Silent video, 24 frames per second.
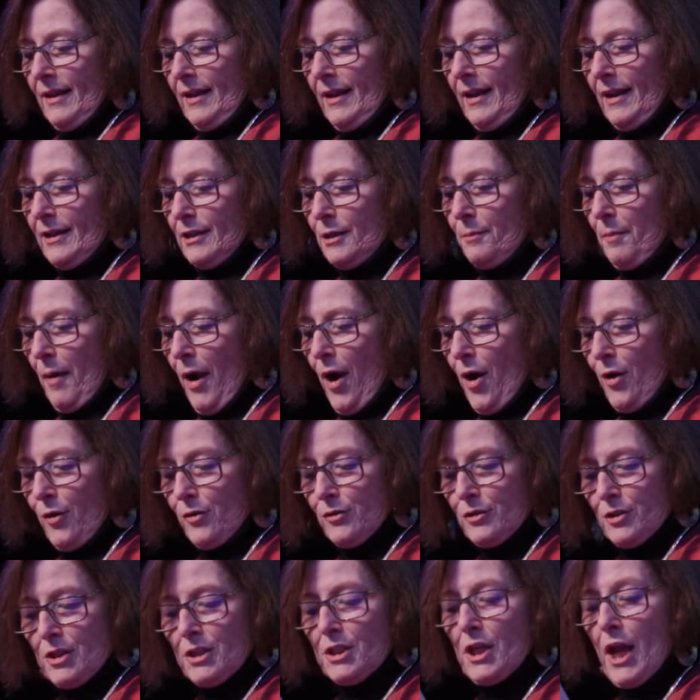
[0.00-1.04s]
And to
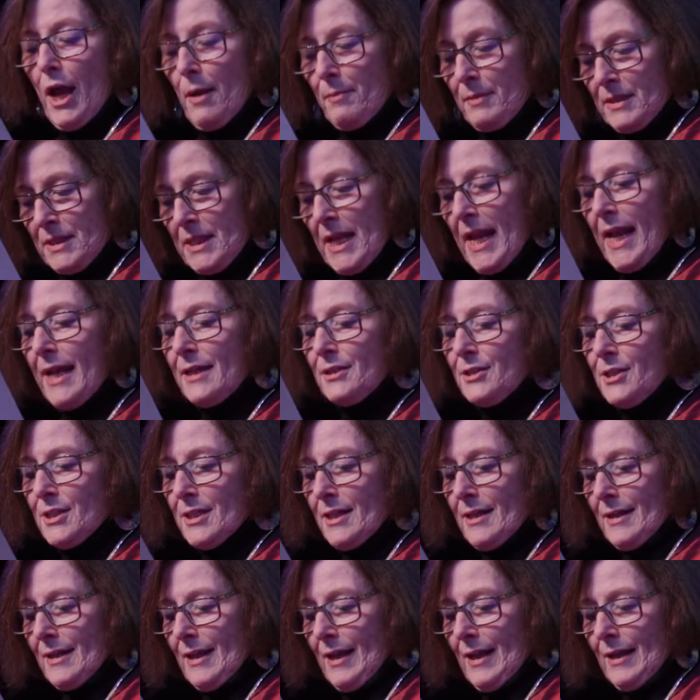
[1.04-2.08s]
borrow Thomas
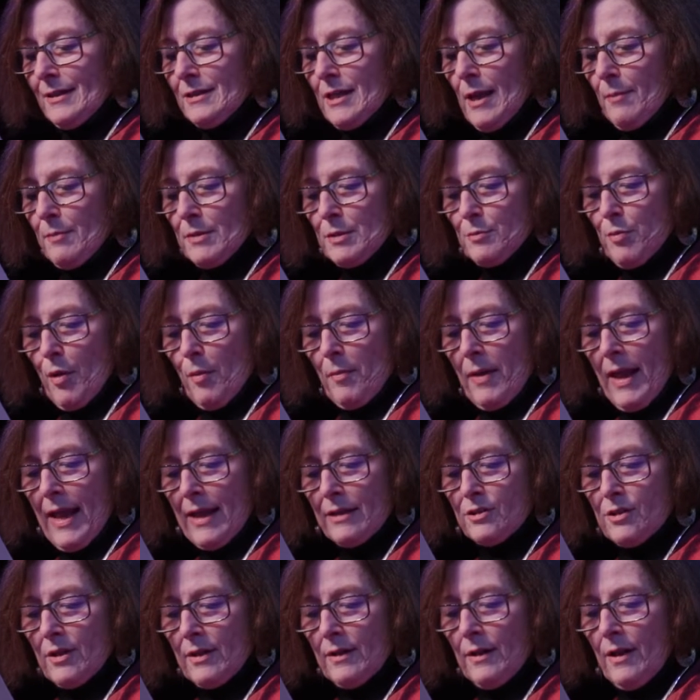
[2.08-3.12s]
Hansen again, Thomas Blum
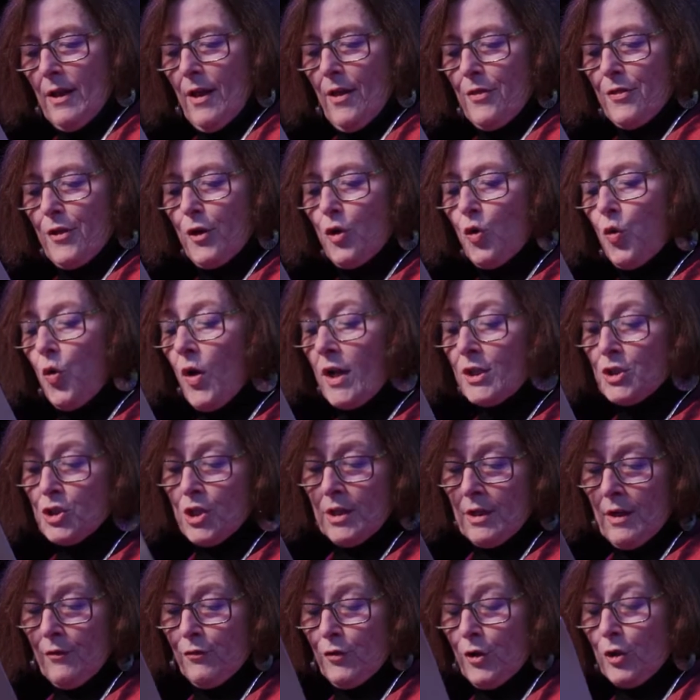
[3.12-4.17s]
Hansen, the
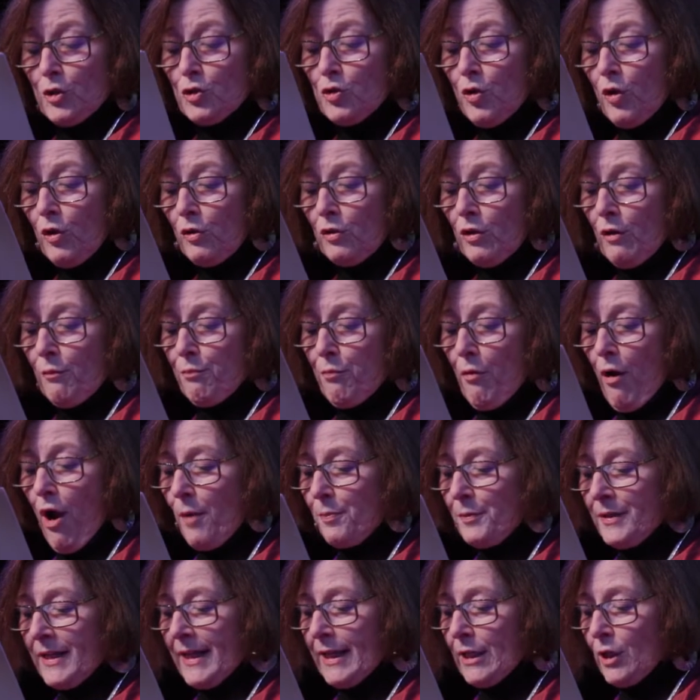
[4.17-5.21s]
question of control of
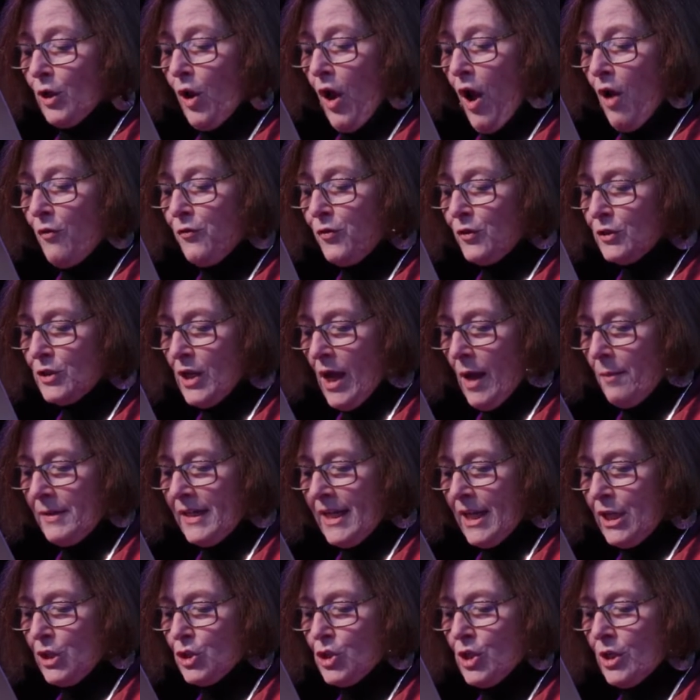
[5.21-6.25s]
property and lawful
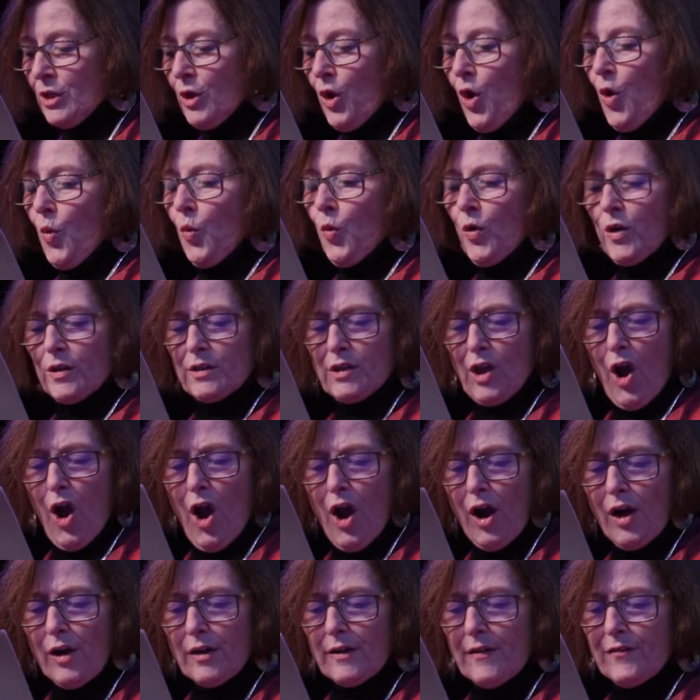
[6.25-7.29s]
domination were at the
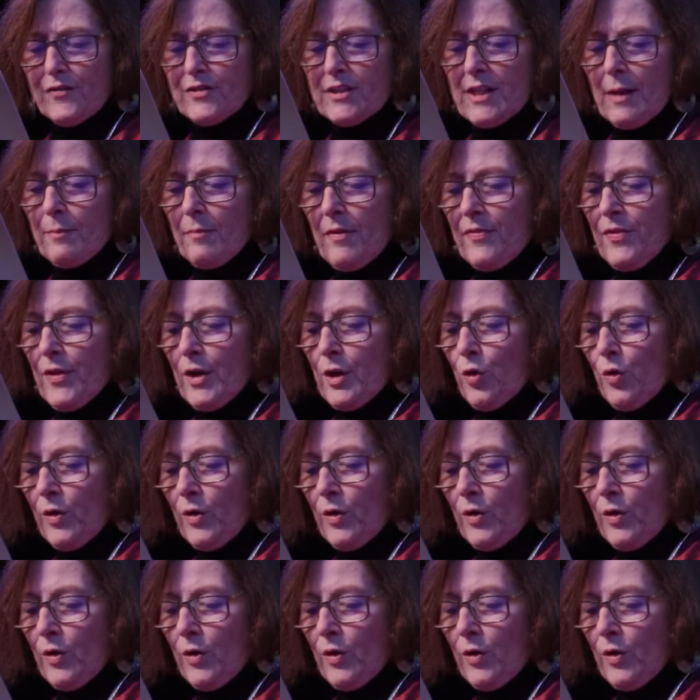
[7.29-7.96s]
heart of some of the